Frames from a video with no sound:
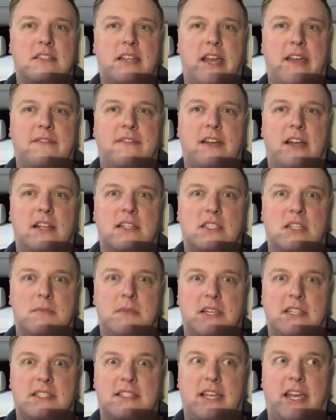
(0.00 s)
I've got
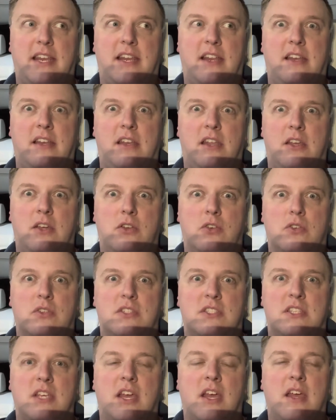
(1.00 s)
some exciting
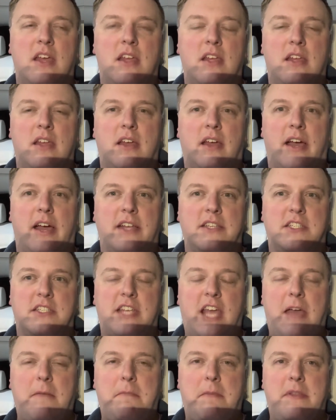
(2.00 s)
news. I
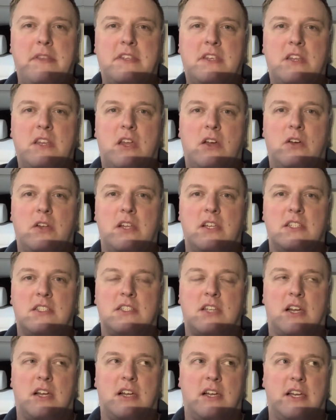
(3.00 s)
just happened to
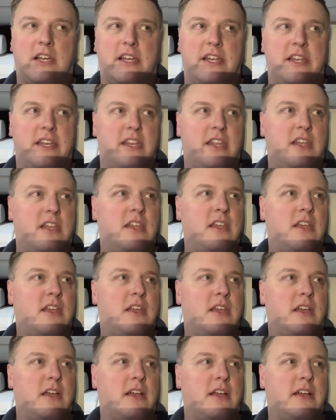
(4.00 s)
notice on
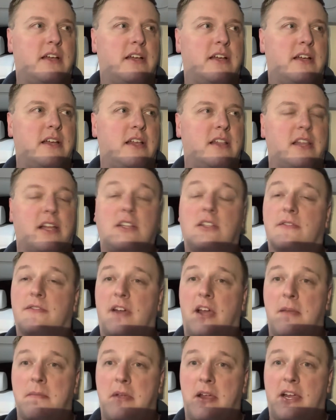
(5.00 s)

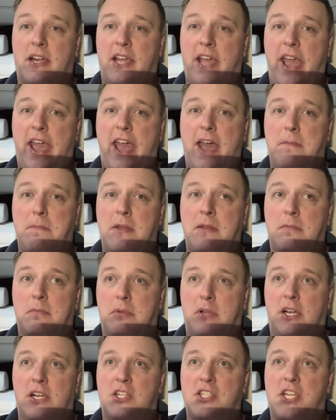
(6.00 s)
Electrify America app and
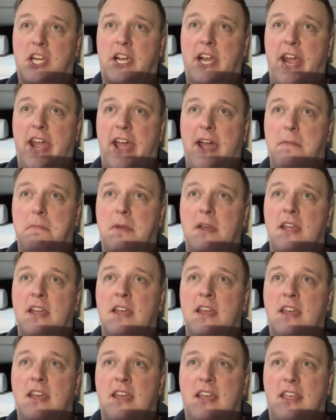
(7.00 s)
PlugShare app
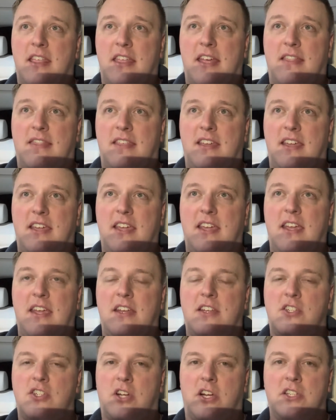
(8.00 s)
that the
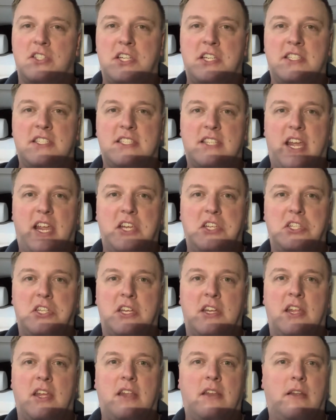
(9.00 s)
charging
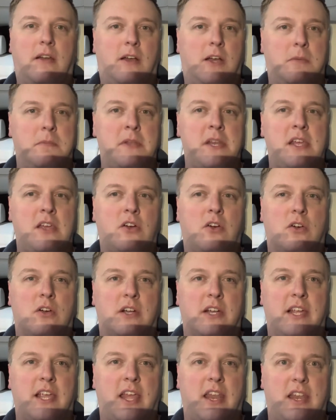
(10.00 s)
station in Albany,
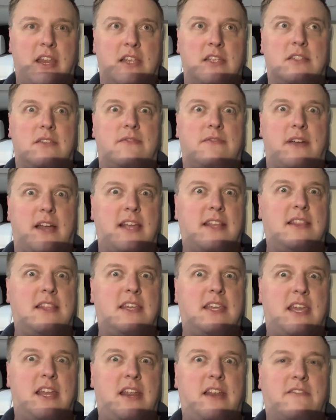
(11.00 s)
Oregon is
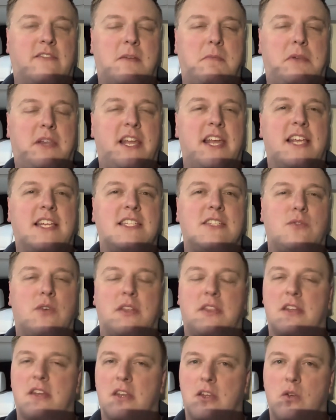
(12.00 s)
finally getting replaced
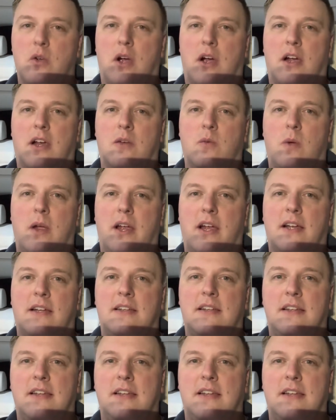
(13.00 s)
with new hardware.